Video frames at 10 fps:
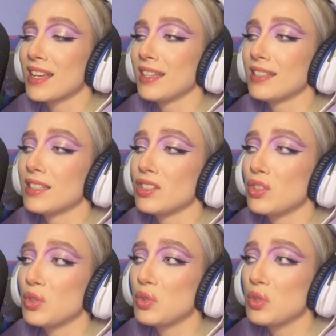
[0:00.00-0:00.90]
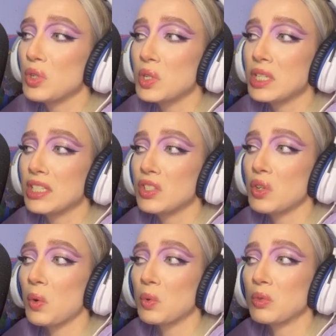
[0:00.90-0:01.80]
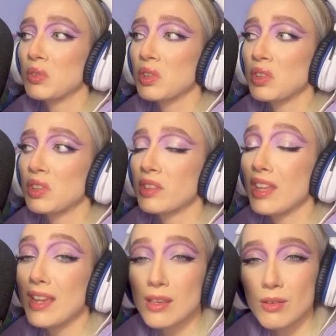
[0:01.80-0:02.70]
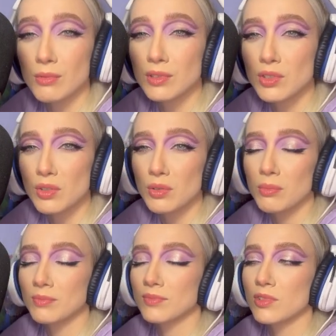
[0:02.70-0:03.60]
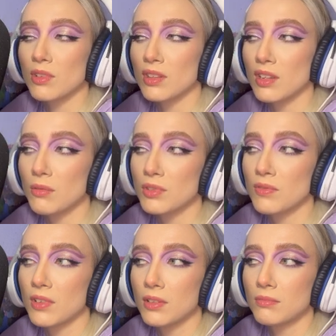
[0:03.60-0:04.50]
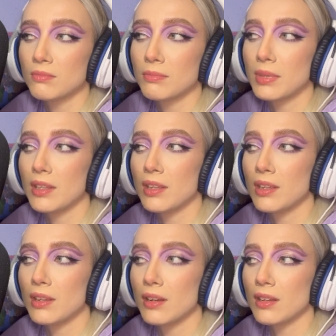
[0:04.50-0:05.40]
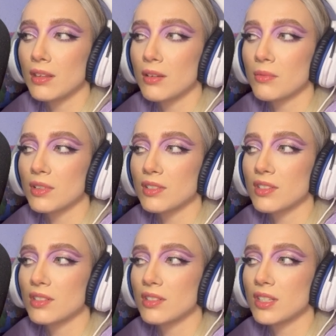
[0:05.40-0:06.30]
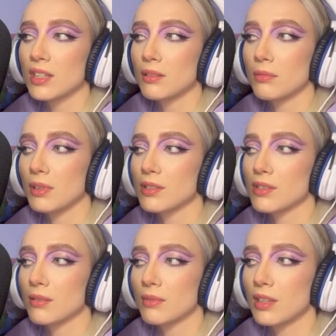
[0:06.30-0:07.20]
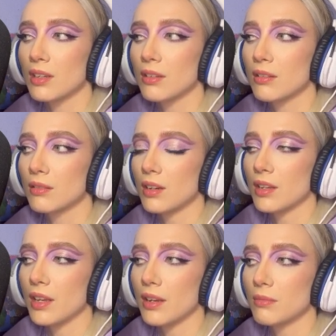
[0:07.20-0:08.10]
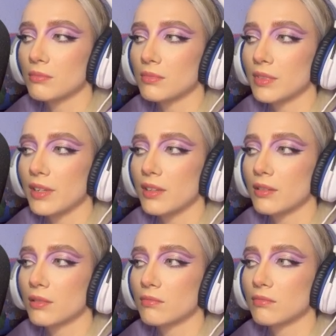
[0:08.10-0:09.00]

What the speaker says: that you usually don't think you would do. So I think it was fun. But I think I'm gonna stick with something I am, like,